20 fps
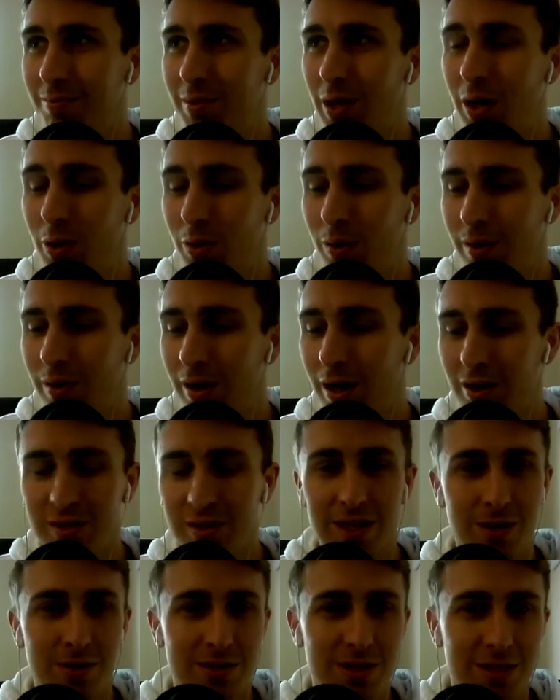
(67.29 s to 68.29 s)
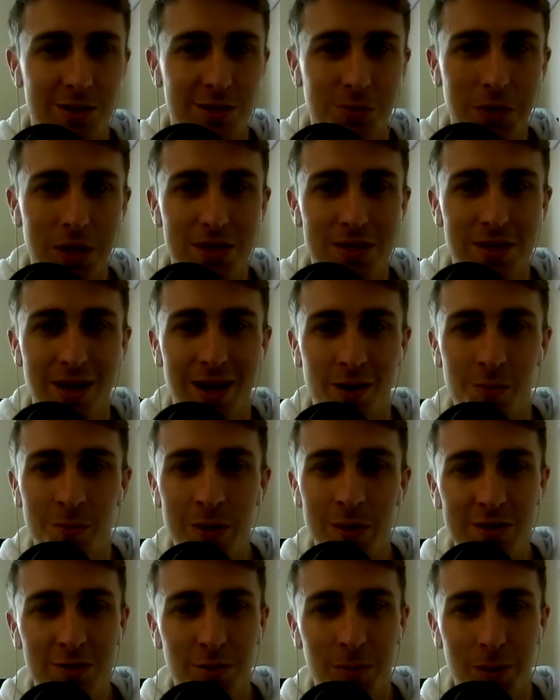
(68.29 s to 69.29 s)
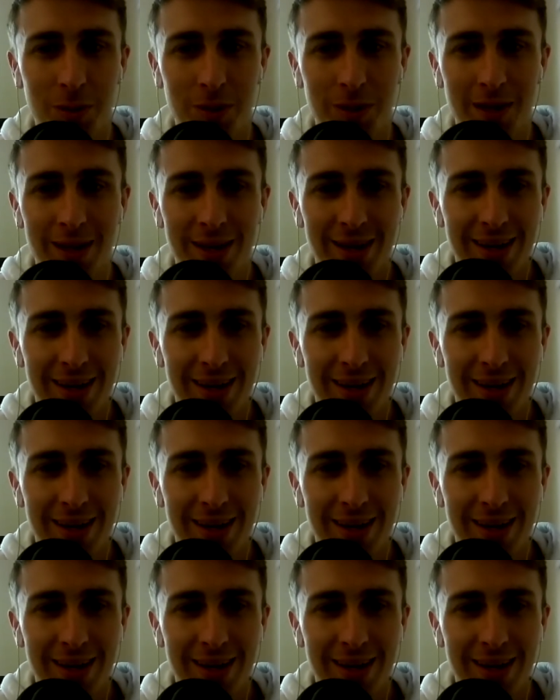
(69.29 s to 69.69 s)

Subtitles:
whole lockdown situation, how miserable